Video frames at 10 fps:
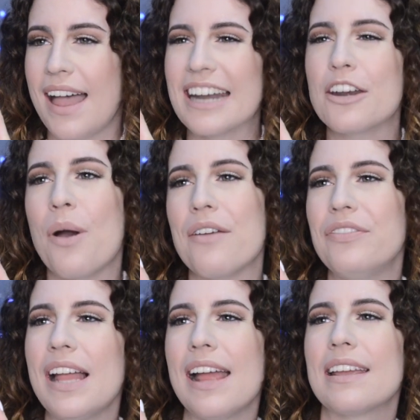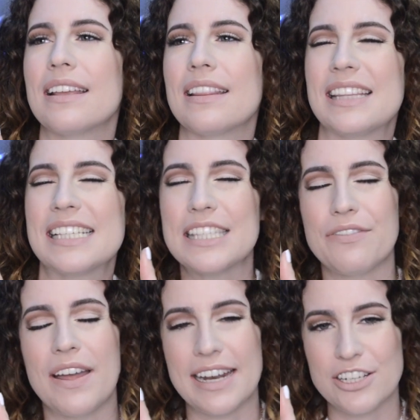don't know, I feel like this is a
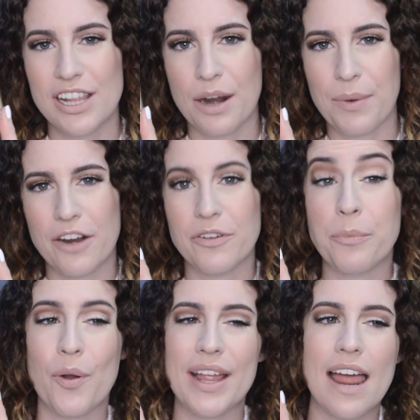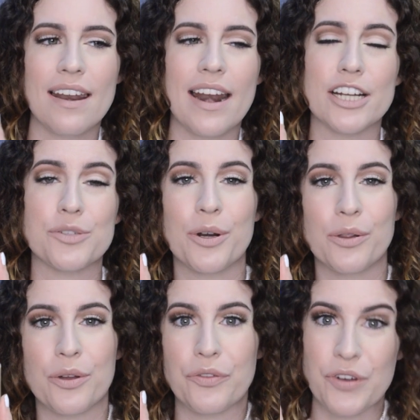foundation that I wear if I'm going out and I just want
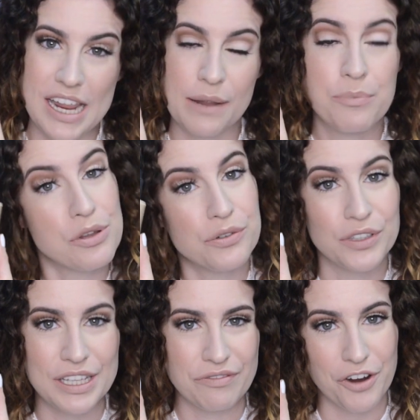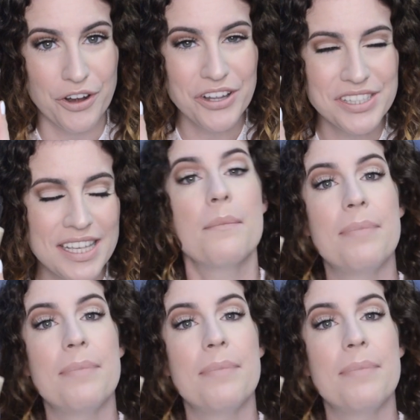to look freaking beautiful in photos.